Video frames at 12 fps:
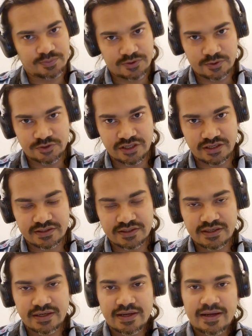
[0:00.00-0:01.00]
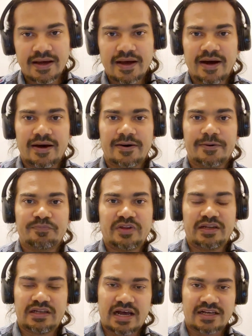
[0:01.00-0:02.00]
the project,
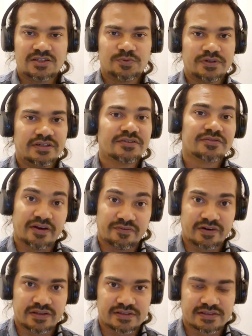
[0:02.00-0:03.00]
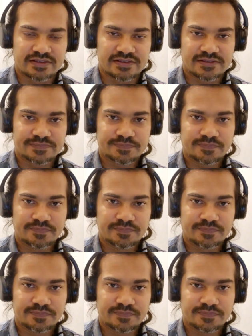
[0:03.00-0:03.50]
and last one is references.